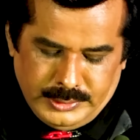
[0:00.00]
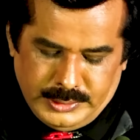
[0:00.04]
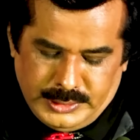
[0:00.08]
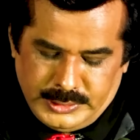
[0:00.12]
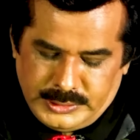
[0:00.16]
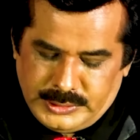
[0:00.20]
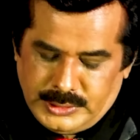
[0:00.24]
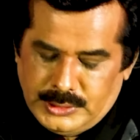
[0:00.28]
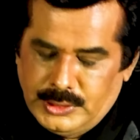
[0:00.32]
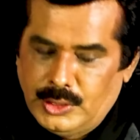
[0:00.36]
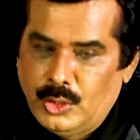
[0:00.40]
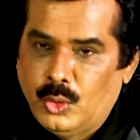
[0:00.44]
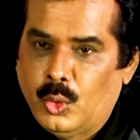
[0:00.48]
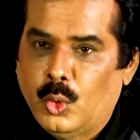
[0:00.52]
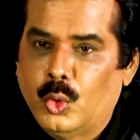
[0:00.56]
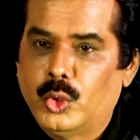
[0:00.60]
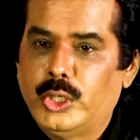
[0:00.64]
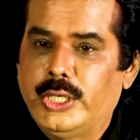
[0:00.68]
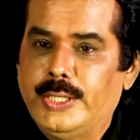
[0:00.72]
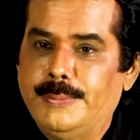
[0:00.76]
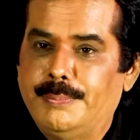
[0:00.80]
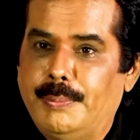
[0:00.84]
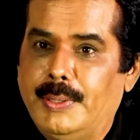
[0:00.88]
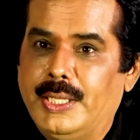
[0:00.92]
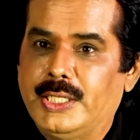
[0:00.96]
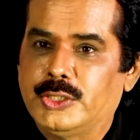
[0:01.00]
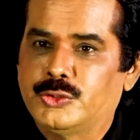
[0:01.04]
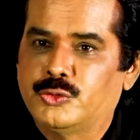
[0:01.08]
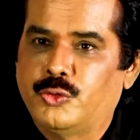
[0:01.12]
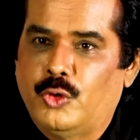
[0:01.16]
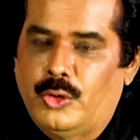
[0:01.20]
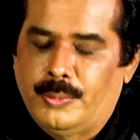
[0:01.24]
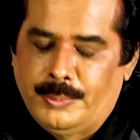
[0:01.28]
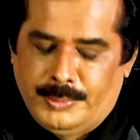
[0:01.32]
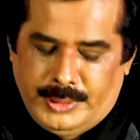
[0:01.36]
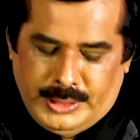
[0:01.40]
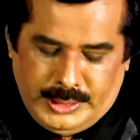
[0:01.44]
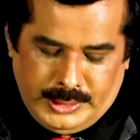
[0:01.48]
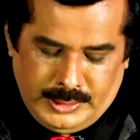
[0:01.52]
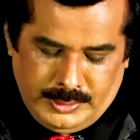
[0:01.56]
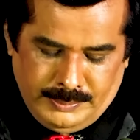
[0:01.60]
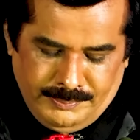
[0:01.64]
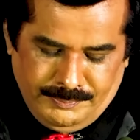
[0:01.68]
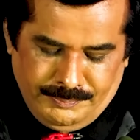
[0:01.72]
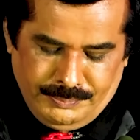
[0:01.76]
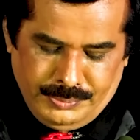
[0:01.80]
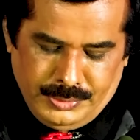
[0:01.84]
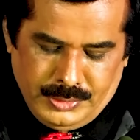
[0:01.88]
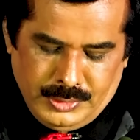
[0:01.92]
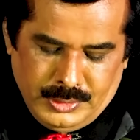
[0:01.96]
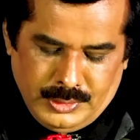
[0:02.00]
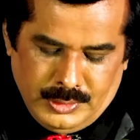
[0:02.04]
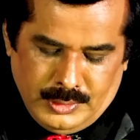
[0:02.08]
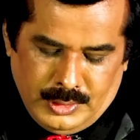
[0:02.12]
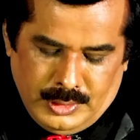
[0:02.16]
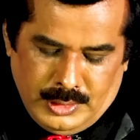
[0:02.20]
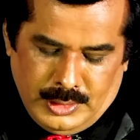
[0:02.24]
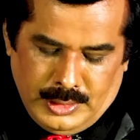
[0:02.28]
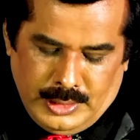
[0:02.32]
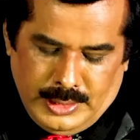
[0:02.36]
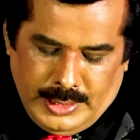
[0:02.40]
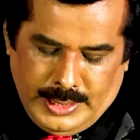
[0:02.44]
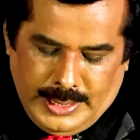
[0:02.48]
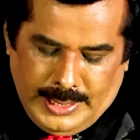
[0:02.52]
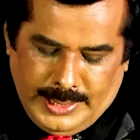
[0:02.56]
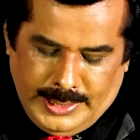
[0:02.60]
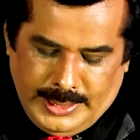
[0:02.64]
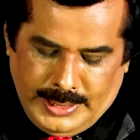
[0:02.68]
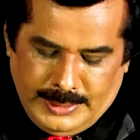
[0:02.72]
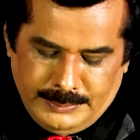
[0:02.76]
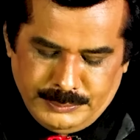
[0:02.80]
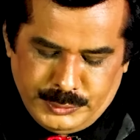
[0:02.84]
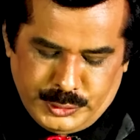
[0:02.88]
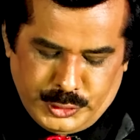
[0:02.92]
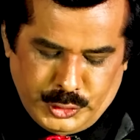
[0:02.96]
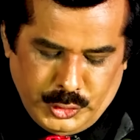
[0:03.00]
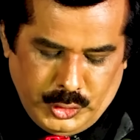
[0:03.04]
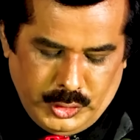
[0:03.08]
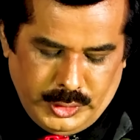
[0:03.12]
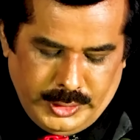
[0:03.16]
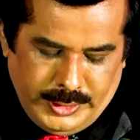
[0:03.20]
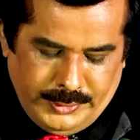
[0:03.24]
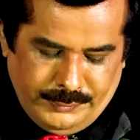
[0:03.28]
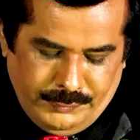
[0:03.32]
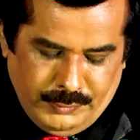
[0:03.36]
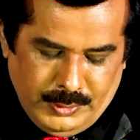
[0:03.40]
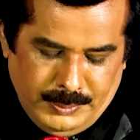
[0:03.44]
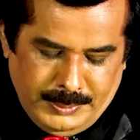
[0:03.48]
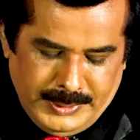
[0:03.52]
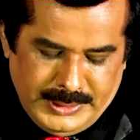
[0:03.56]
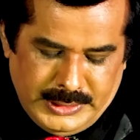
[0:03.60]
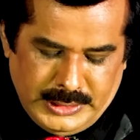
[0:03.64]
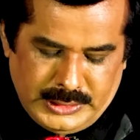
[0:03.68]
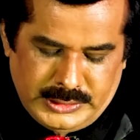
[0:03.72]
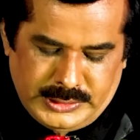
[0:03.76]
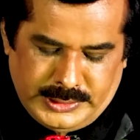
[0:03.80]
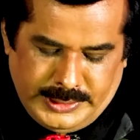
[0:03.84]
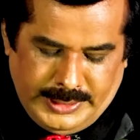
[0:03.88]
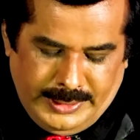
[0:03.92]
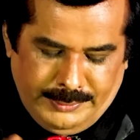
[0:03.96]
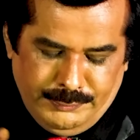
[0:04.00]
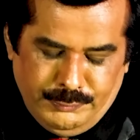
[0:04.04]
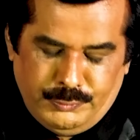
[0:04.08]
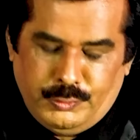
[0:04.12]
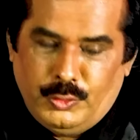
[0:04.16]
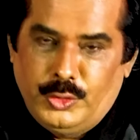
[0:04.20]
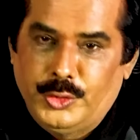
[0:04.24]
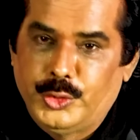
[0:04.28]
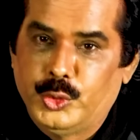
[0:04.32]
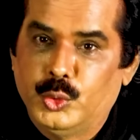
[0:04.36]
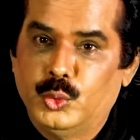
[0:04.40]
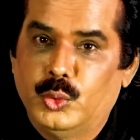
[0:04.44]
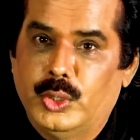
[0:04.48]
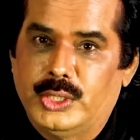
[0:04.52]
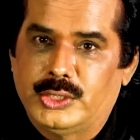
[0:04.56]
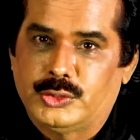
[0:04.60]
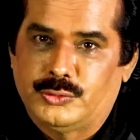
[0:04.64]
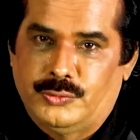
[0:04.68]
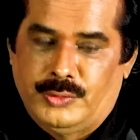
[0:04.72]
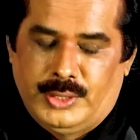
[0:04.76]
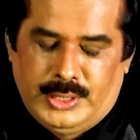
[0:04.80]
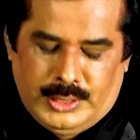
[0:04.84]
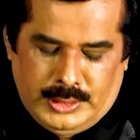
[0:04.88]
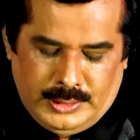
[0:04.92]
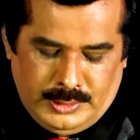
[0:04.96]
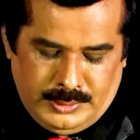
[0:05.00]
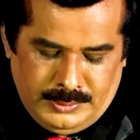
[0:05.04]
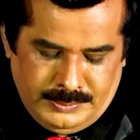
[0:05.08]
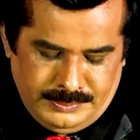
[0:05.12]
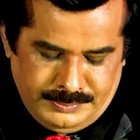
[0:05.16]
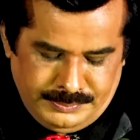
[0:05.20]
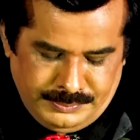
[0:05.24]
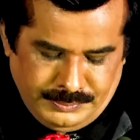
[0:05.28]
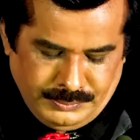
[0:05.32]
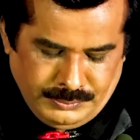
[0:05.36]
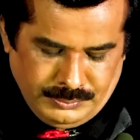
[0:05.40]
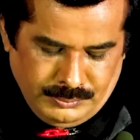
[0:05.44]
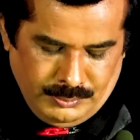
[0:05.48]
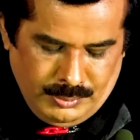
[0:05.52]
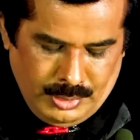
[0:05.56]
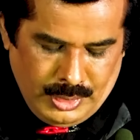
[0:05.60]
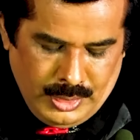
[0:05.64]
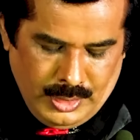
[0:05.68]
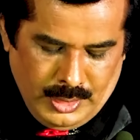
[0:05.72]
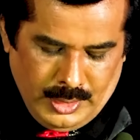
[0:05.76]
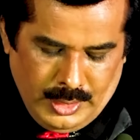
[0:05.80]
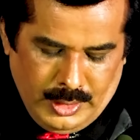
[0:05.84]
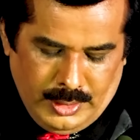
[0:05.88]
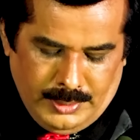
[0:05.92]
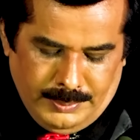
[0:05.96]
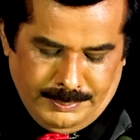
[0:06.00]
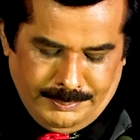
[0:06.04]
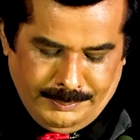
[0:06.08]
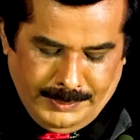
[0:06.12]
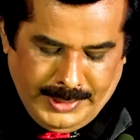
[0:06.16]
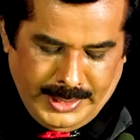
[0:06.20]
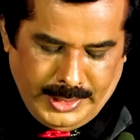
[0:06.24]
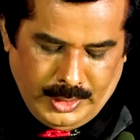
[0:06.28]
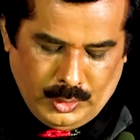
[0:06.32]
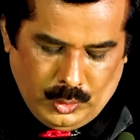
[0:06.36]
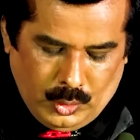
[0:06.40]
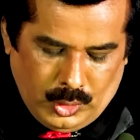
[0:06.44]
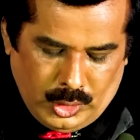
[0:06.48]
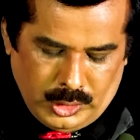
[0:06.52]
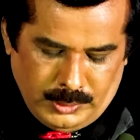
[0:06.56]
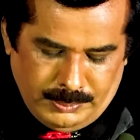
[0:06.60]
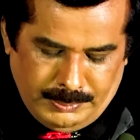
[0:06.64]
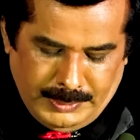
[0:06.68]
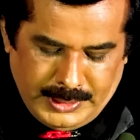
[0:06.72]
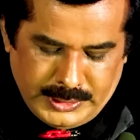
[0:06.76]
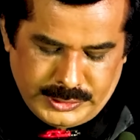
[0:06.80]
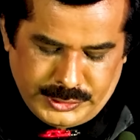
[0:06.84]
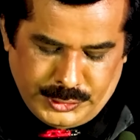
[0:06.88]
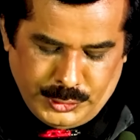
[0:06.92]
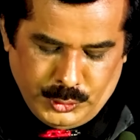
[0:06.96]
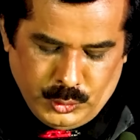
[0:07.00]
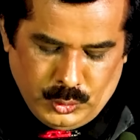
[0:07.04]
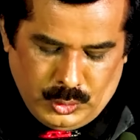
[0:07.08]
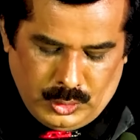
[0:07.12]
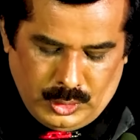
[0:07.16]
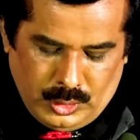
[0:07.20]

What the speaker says: This is a holy place for me, and I'm sure it will be the same for you as well. May God bless you